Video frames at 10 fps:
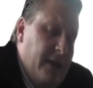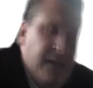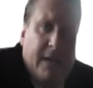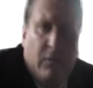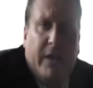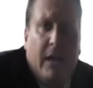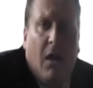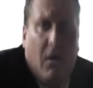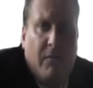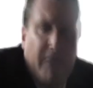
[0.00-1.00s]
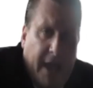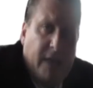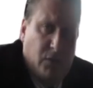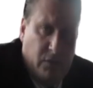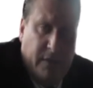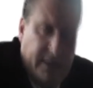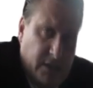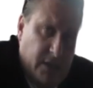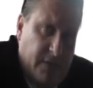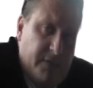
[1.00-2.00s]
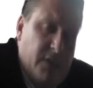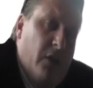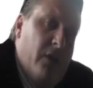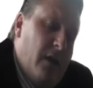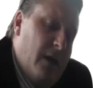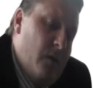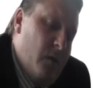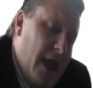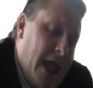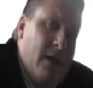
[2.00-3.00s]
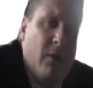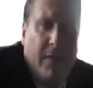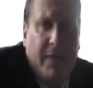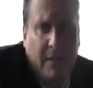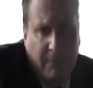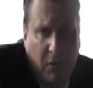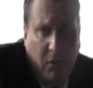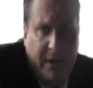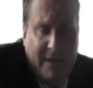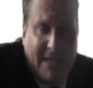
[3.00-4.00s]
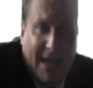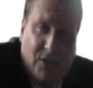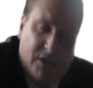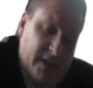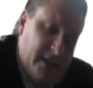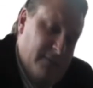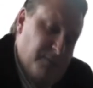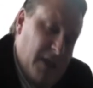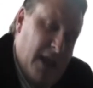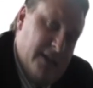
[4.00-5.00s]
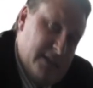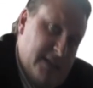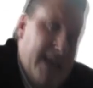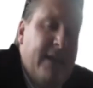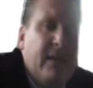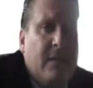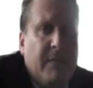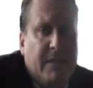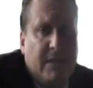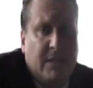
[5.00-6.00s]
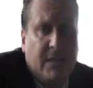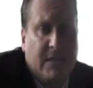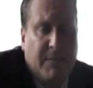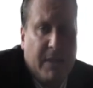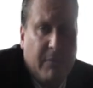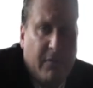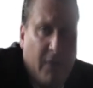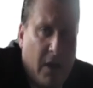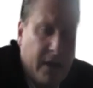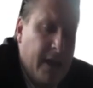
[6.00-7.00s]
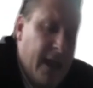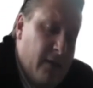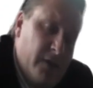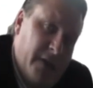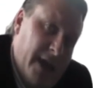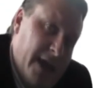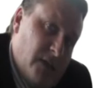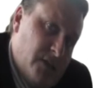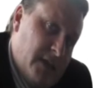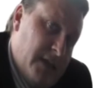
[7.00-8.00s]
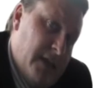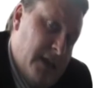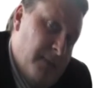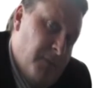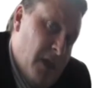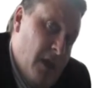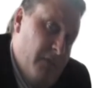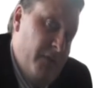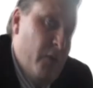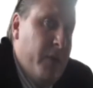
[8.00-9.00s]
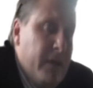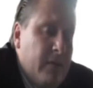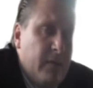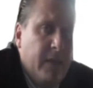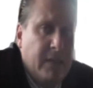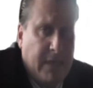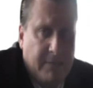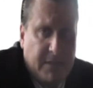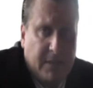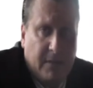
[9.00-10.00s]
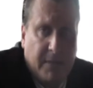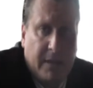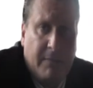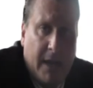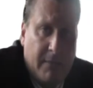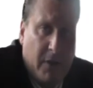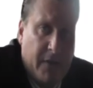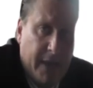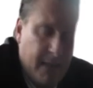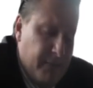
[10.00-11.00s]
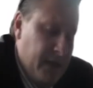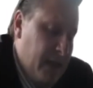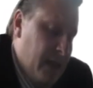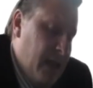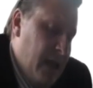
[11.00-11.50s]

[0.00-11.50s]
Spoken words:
Integrity of the actual initiative. So how are the employees actually understanding the message that's being provided? How are they actually viewing the attempts that are being made by the company?